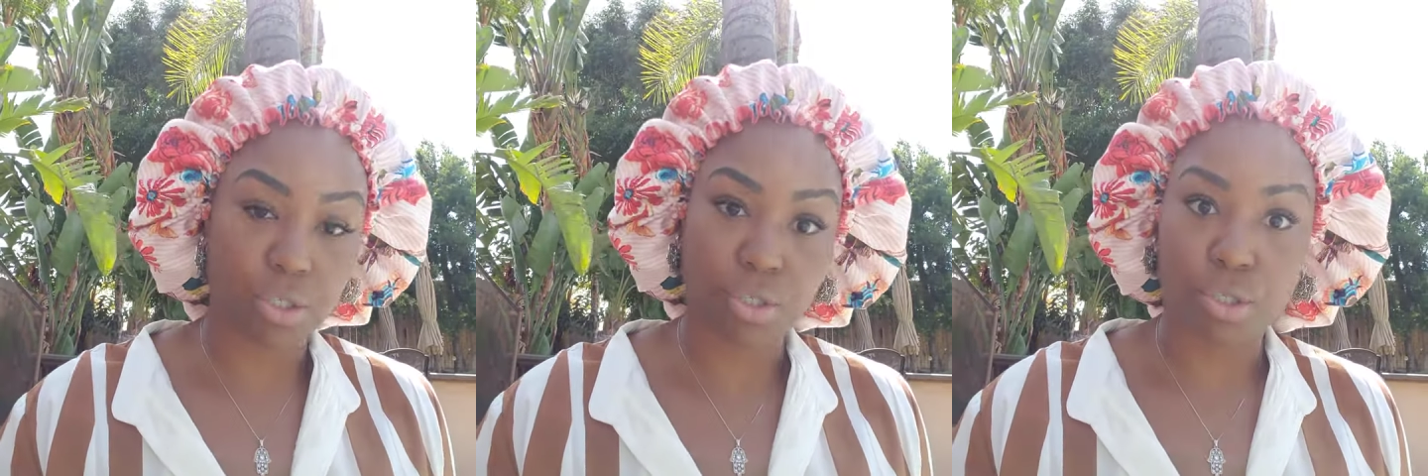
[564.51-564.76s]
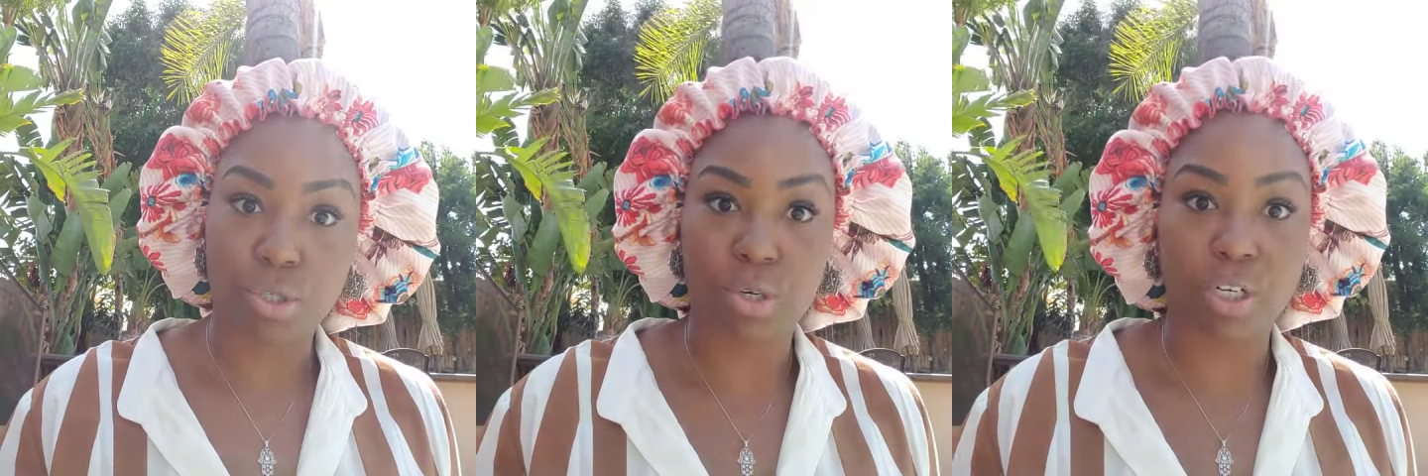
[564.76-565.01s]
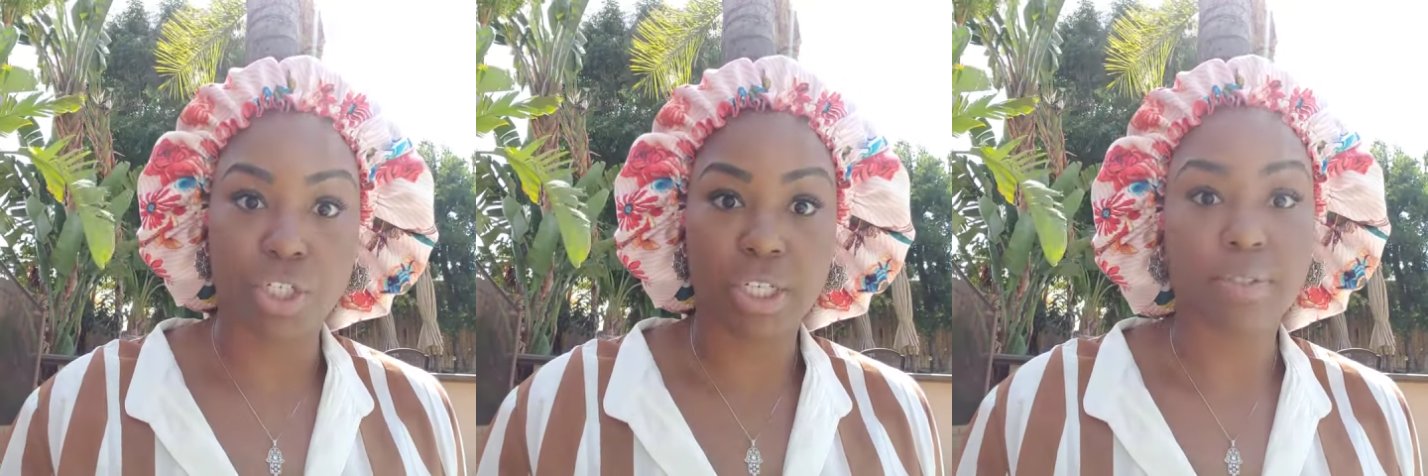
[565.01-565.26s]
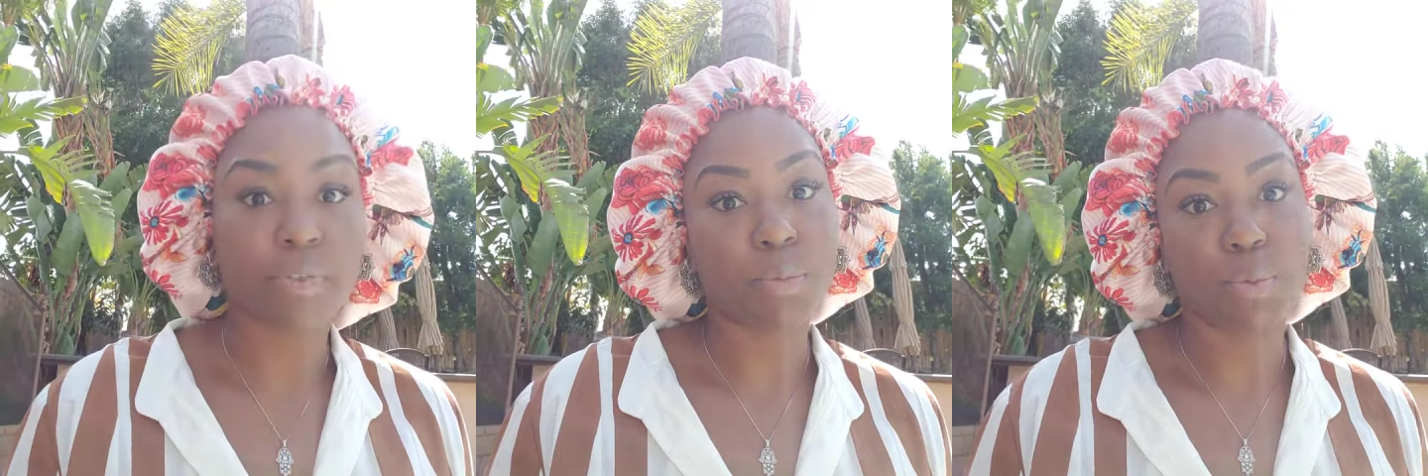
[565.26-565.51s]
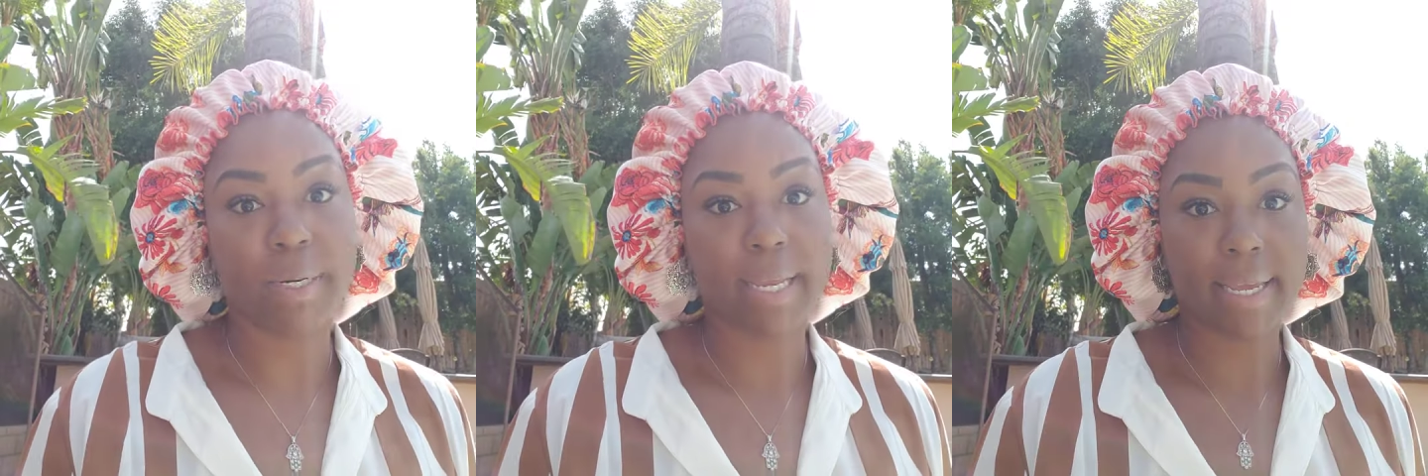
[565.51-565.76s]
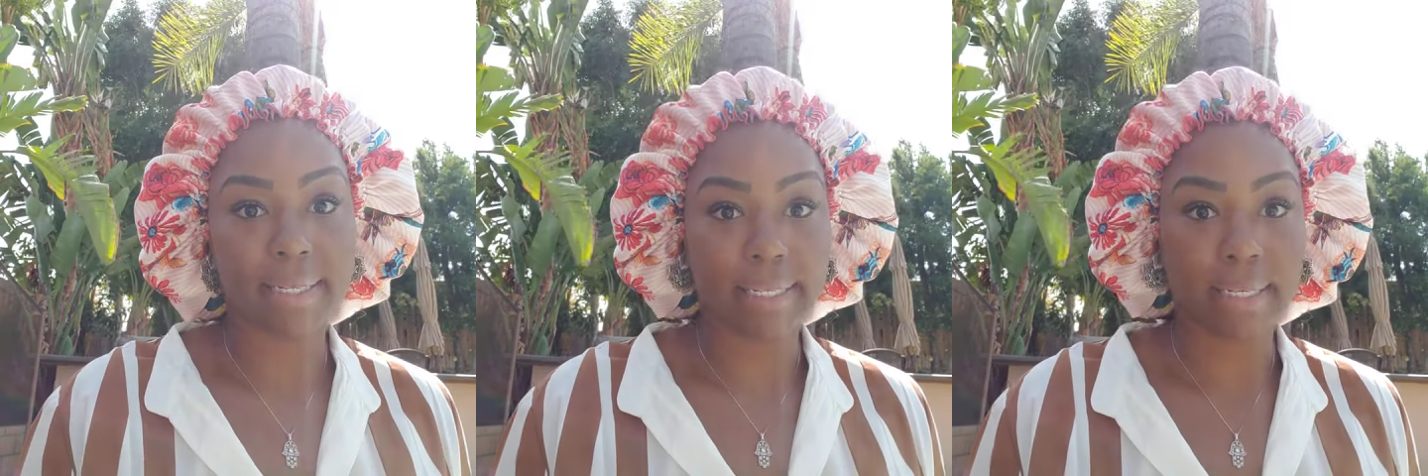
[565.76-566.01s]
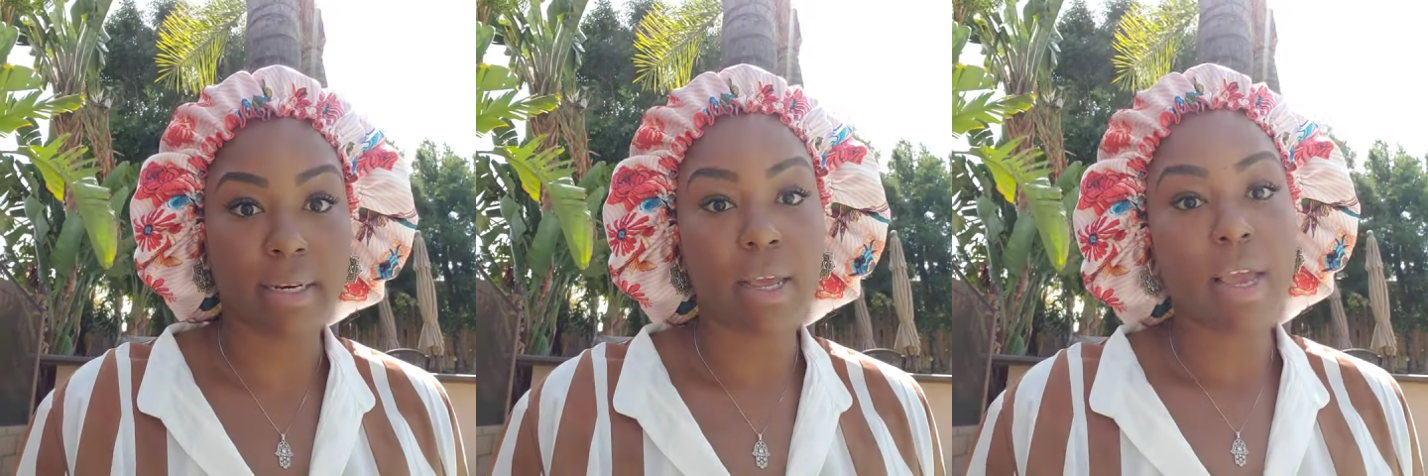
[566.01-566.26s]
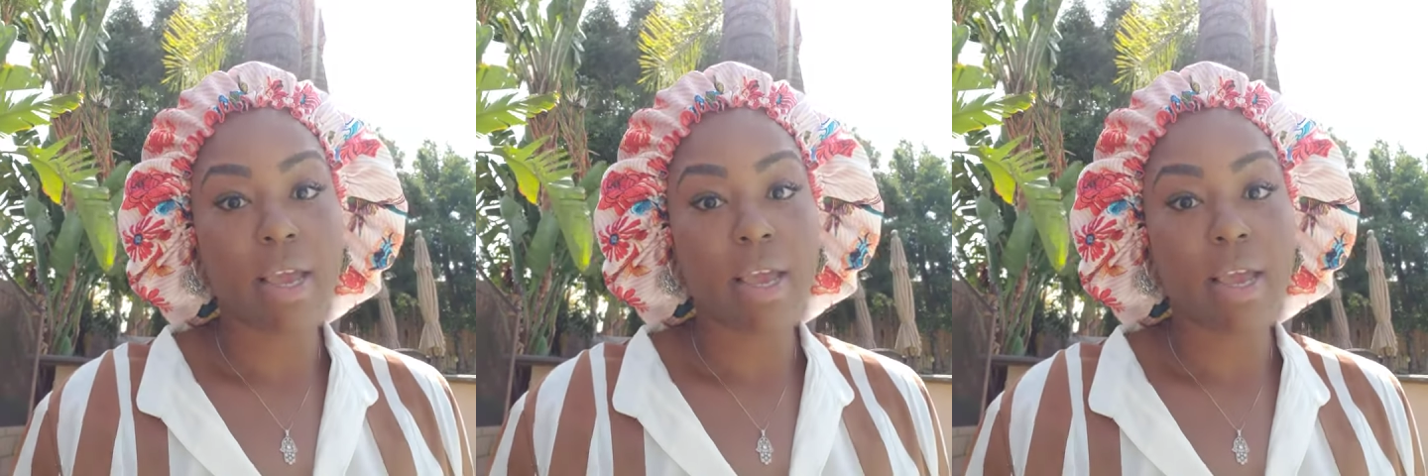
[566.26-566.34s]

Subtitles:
your scrunchies from 2018.